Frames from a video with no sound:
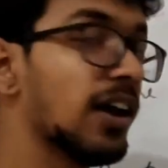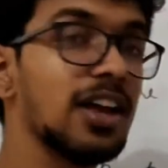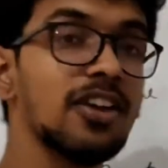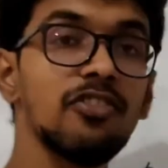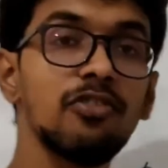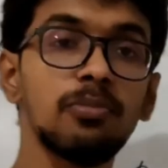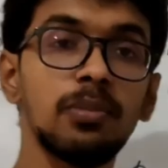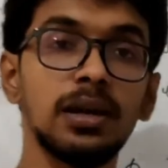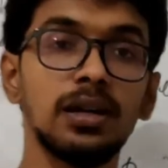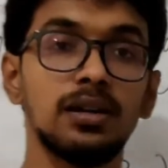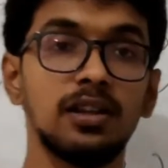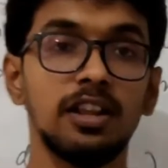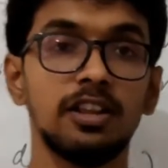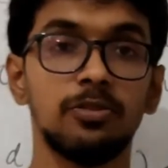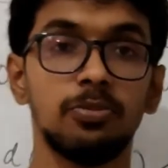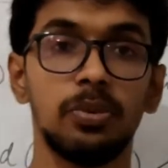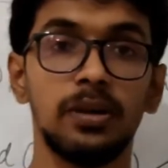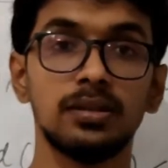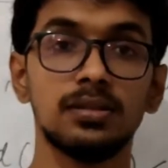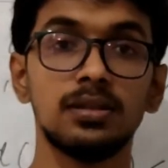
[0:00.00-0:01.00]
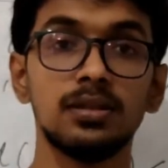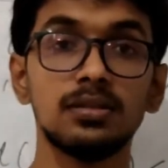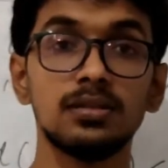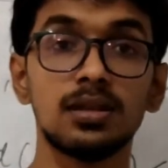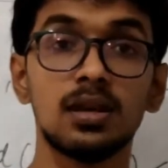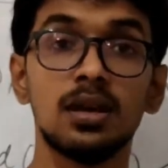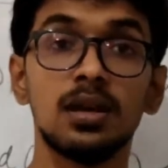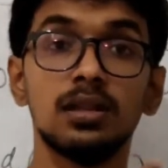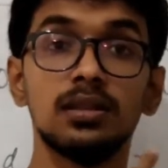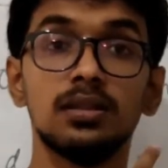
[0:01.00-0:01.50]
five metric
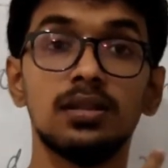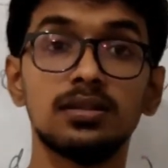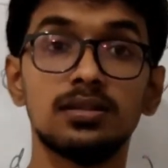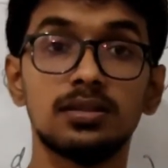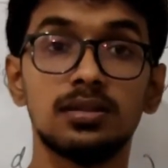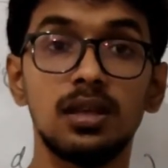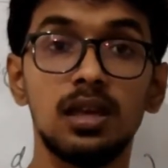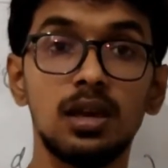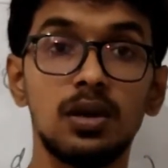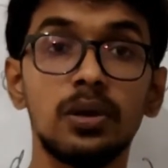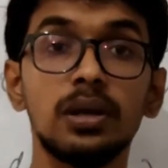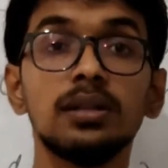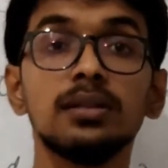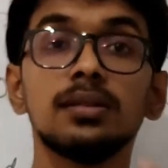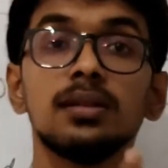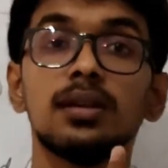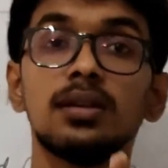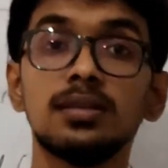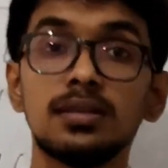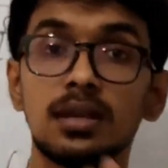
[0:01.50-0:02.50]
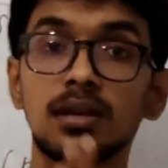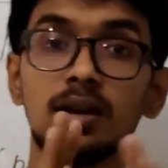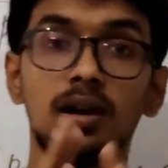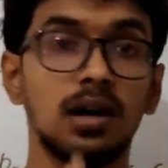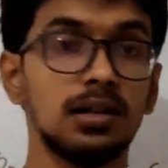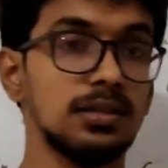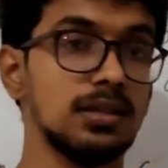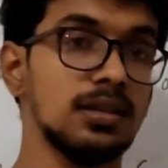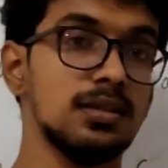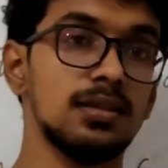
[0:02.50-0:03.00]
spaces, the sequence is a
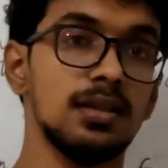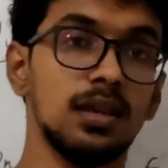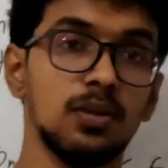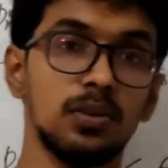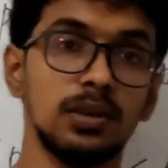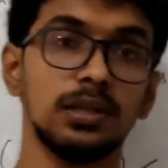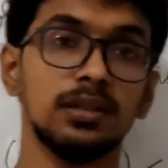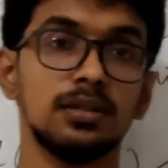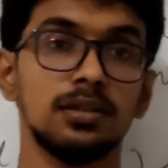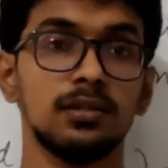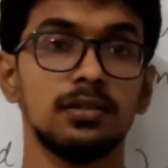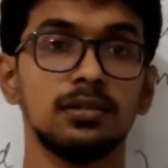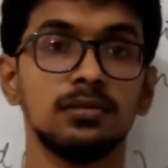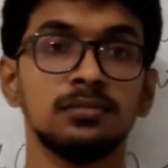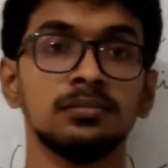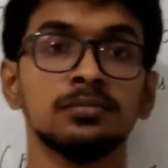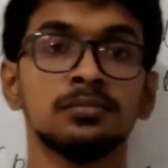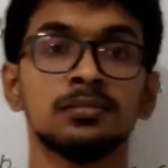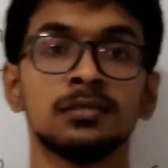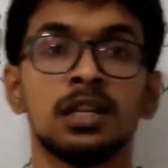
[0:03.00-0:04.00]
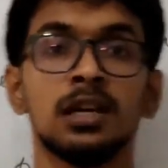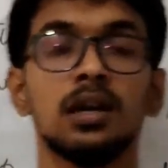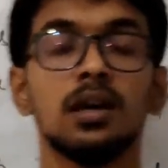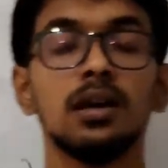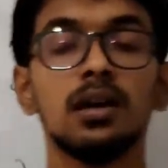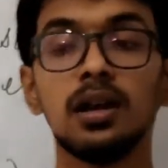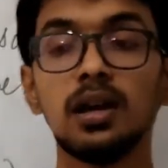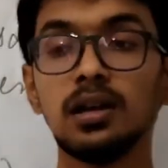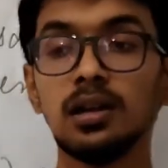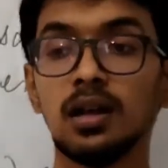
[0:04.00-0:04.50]
Cauchy sequence,
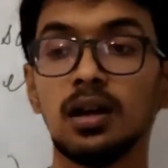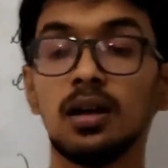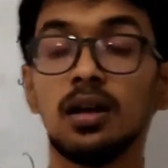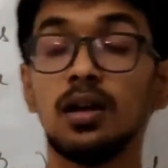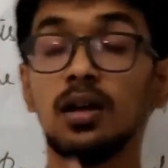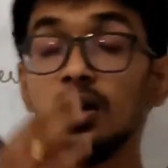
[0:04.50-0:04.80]
right?